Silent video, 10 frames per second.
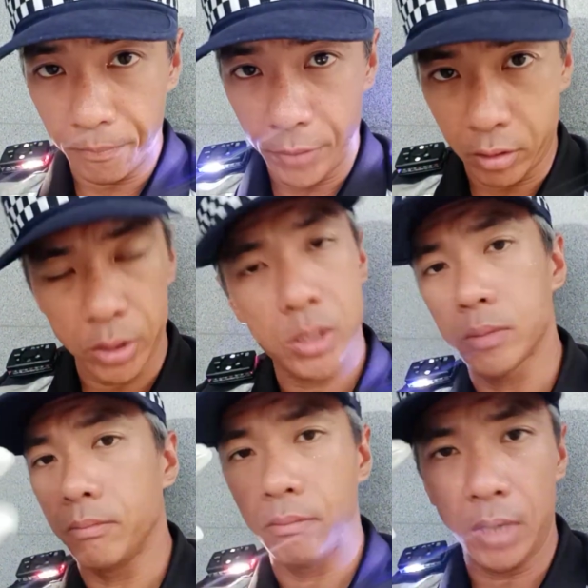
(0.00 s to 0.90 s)

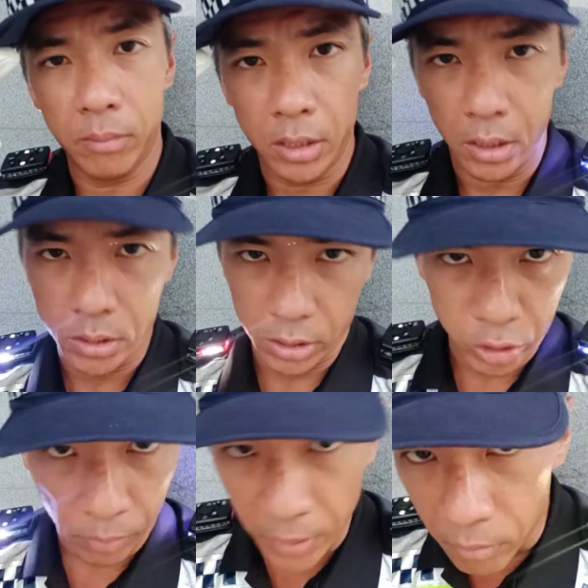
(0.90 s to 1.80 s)
because maybe there's a new
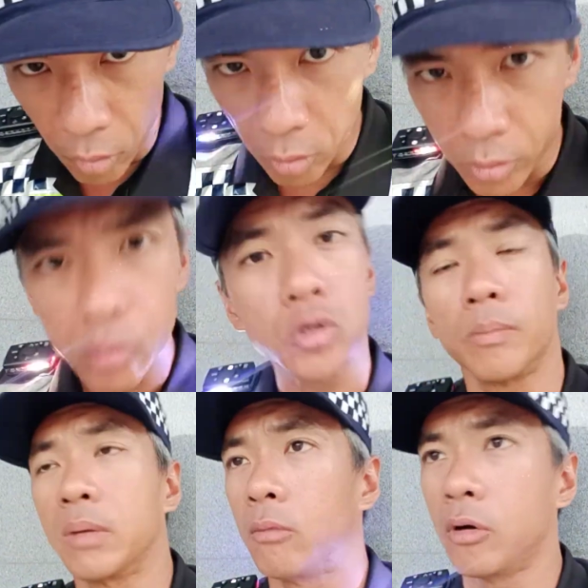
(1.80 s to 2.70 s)
shopping mall,
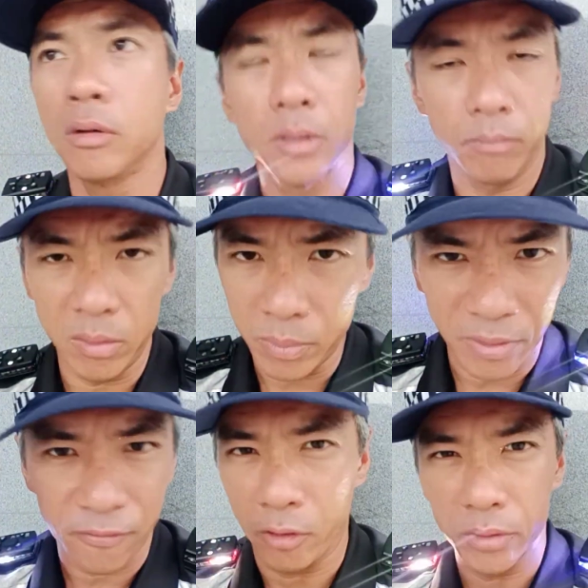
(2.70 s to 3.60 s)
maybe
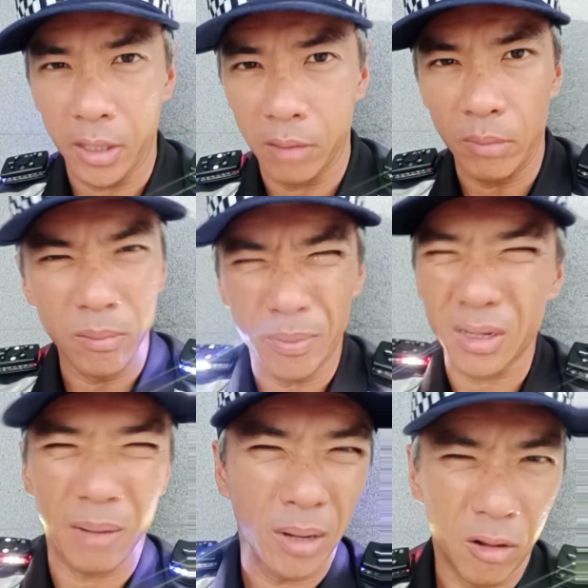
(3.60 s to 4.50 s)
people flock there, maybe
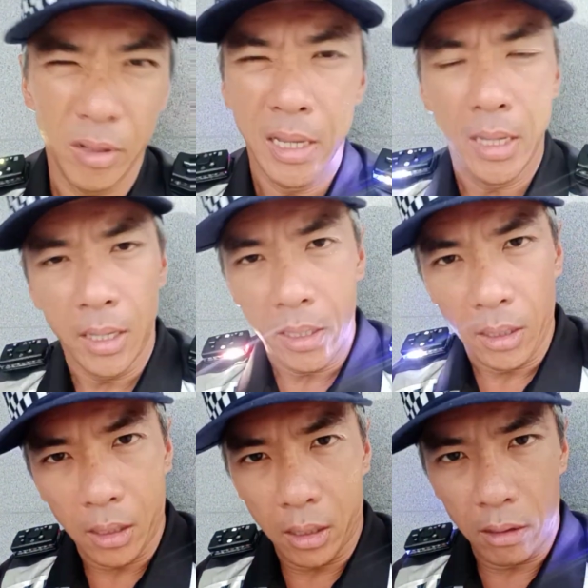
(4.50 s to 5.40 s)
people come out,
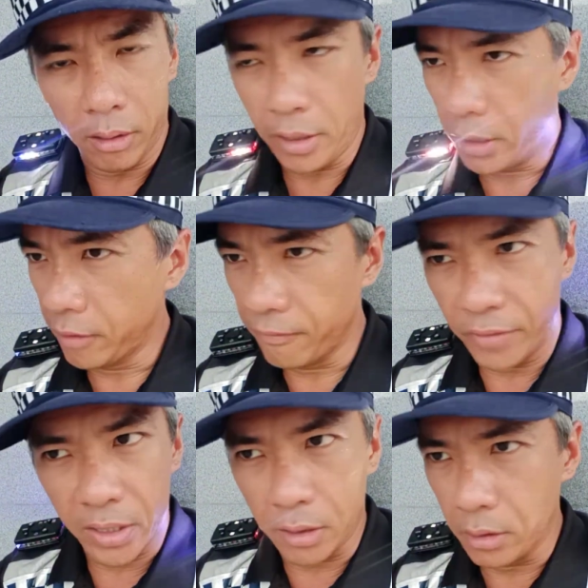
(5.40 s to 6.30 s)
and then
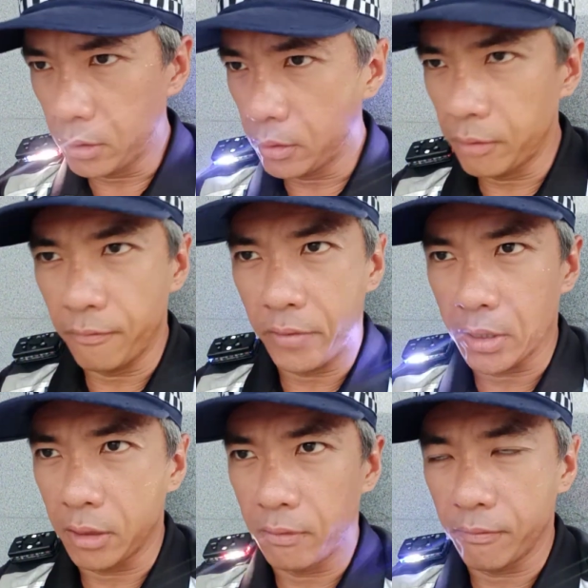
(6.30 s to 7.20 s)

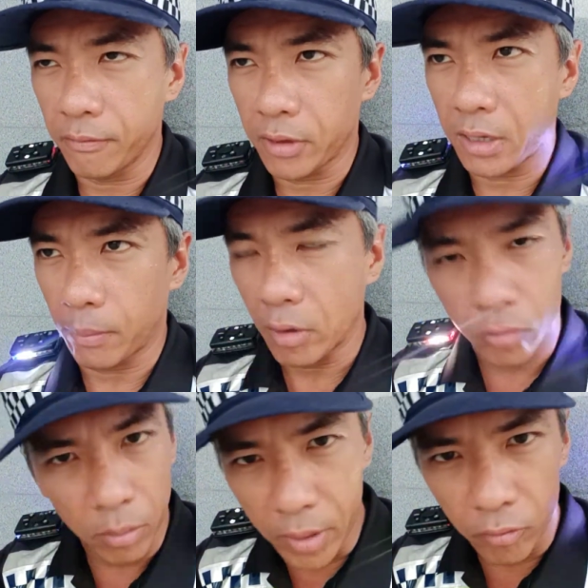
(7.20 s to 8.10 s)
vehicle come
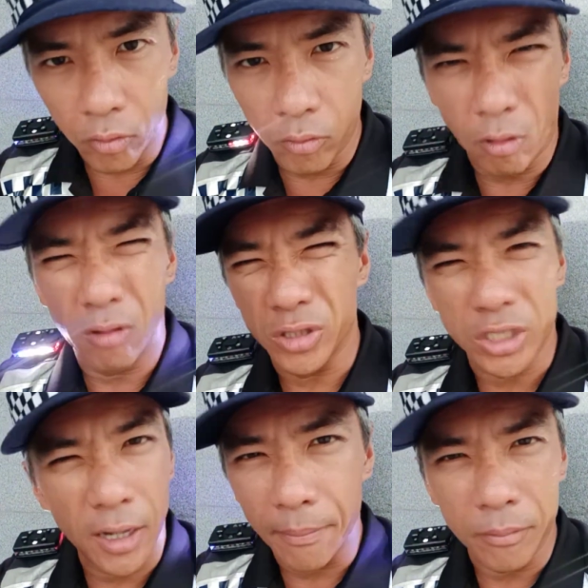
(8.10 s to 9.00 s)
out to the main road, all
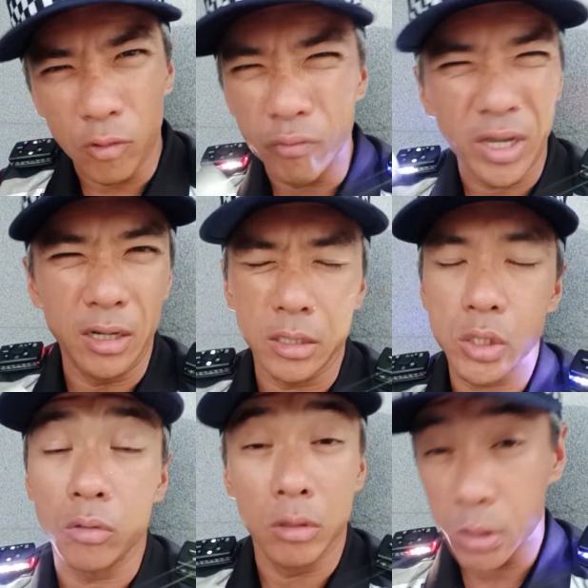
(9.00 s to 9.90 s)
jam, no weekend, that
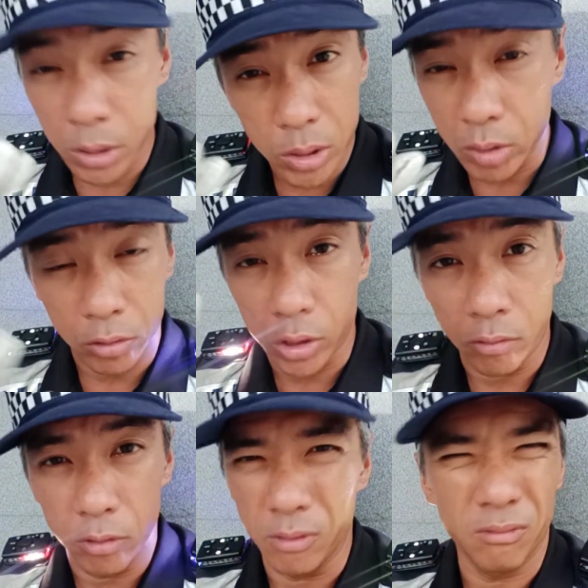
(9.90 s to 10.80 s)
sort of nonsense,
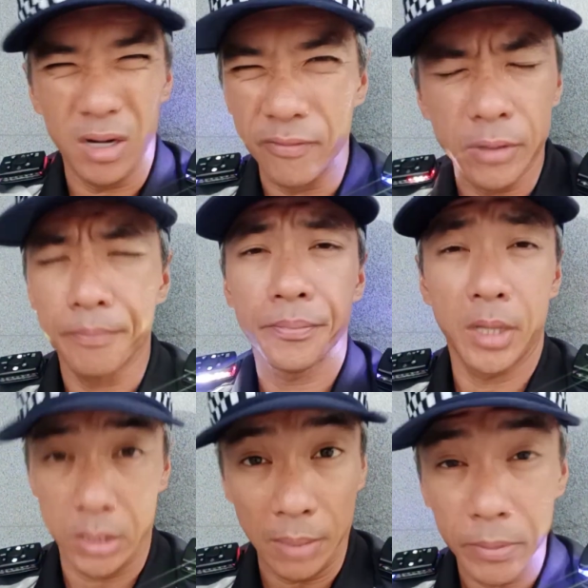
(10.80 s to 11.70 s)
Orchard Road, whatever,
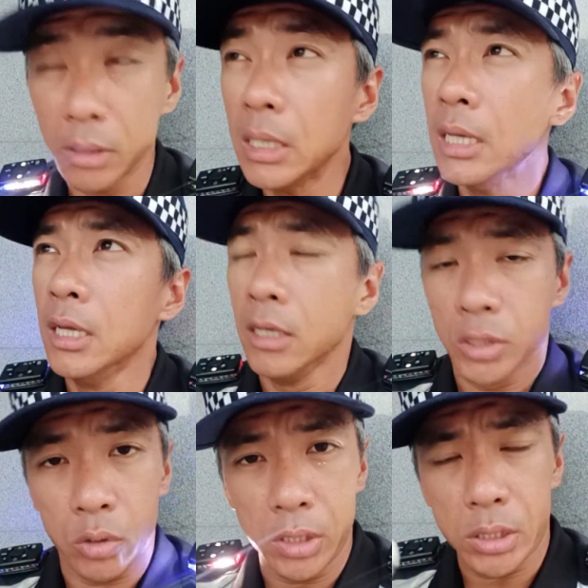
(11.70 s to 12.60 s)
example.
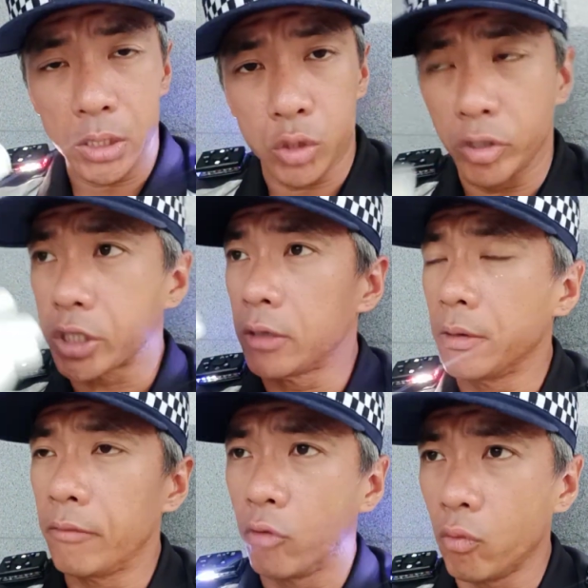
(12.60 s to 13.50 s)
So these are
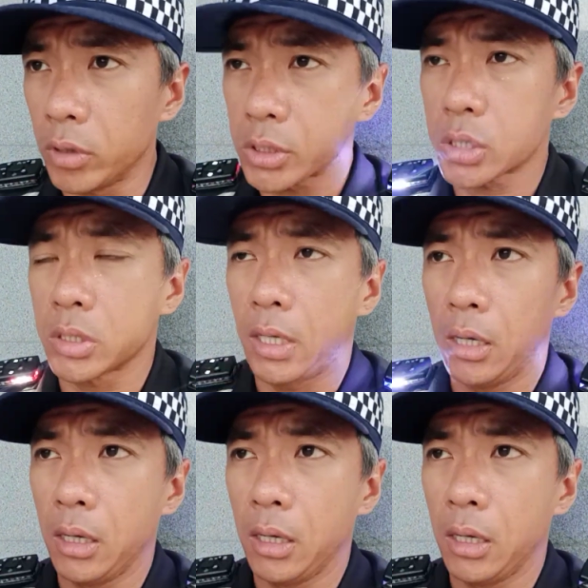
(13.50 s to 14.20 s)
situations: road works,